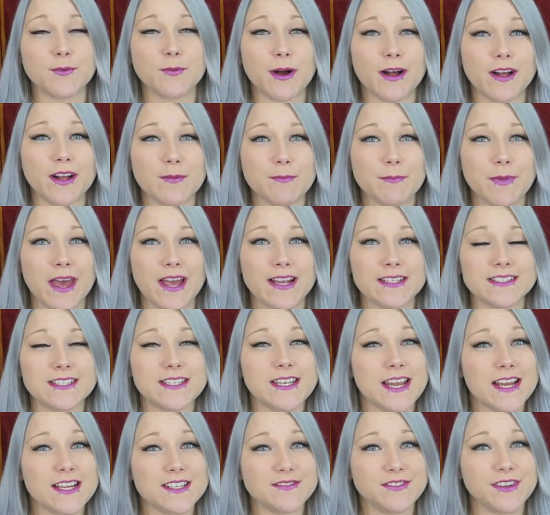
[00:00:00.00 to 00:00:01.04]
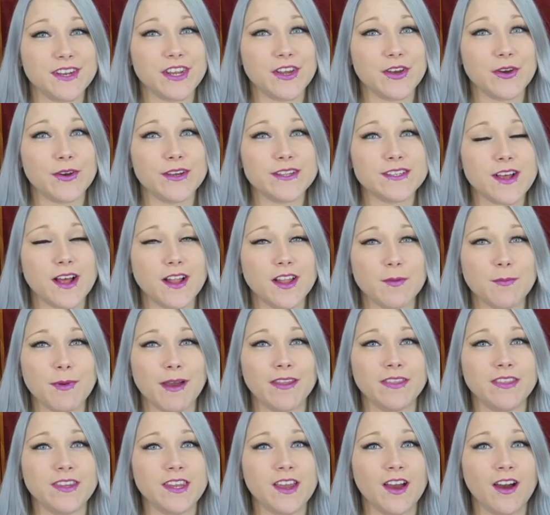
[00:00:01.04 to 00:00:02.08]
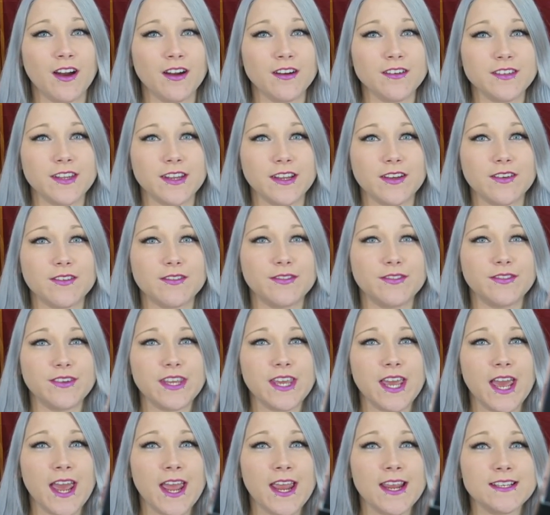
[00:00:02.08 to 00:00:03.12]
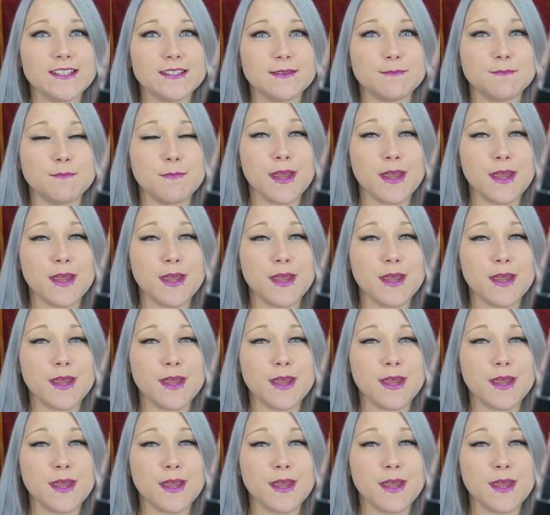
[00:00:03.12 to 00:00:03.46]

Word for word: welcome back. Today's video is all about the Arctic V8